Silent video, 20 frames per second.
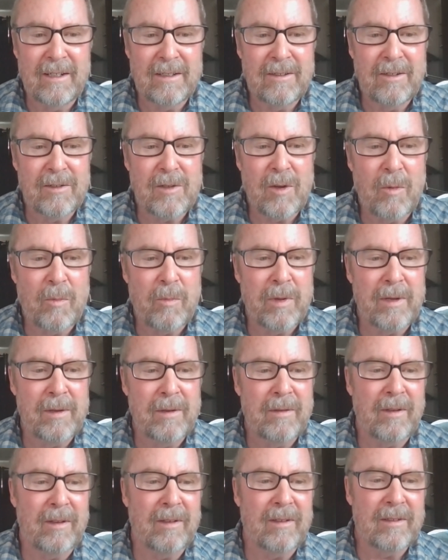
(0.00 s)
Just don't
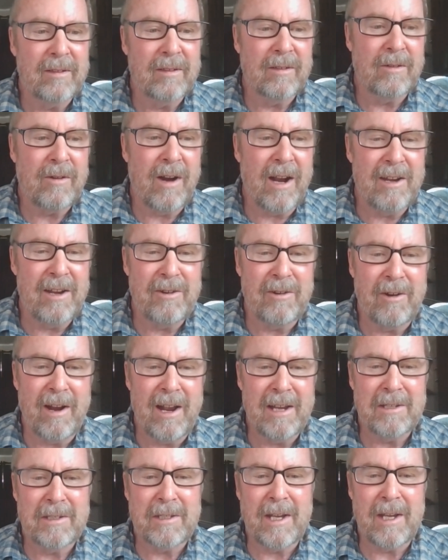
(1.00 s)
be crying your
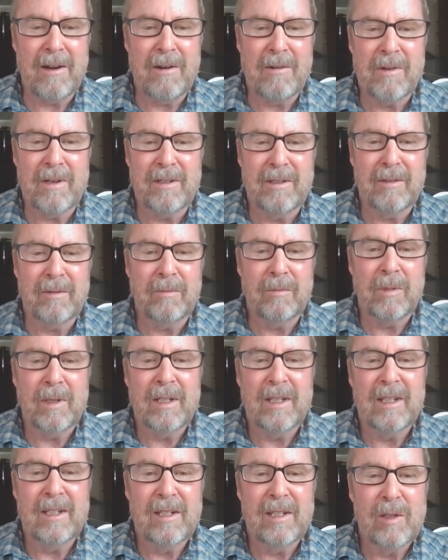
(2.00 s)
eyes out when you
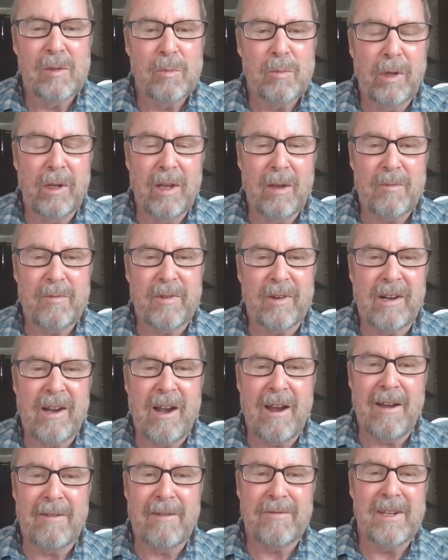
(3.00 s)
pull up for
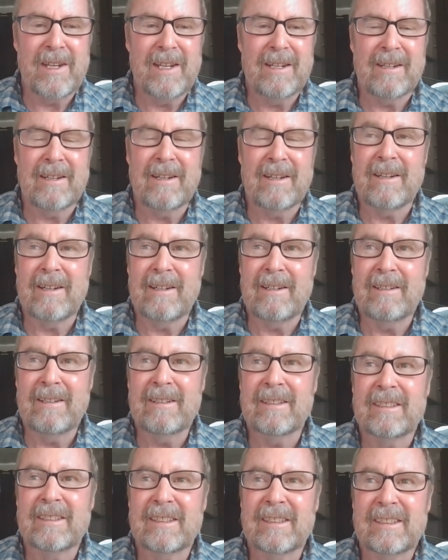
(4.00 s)
coffee and
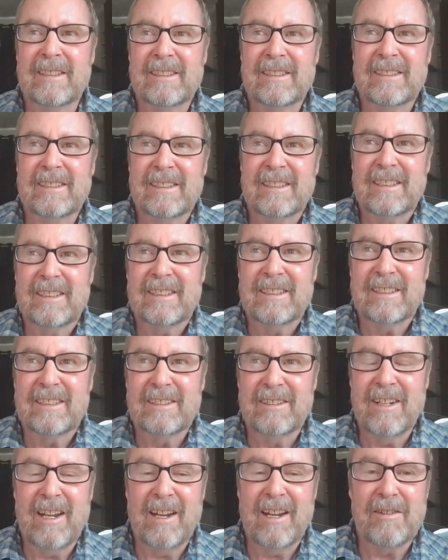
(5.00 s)

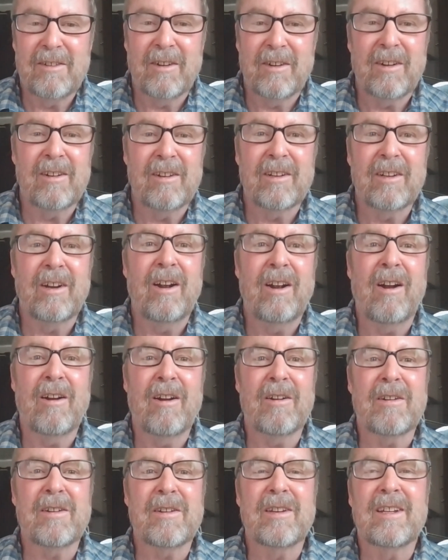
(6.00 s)
you had your
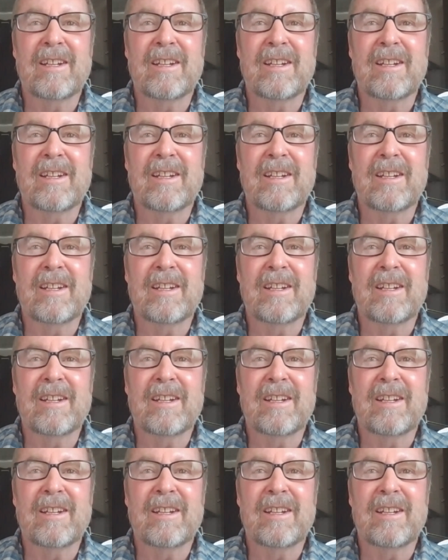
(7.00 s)
heart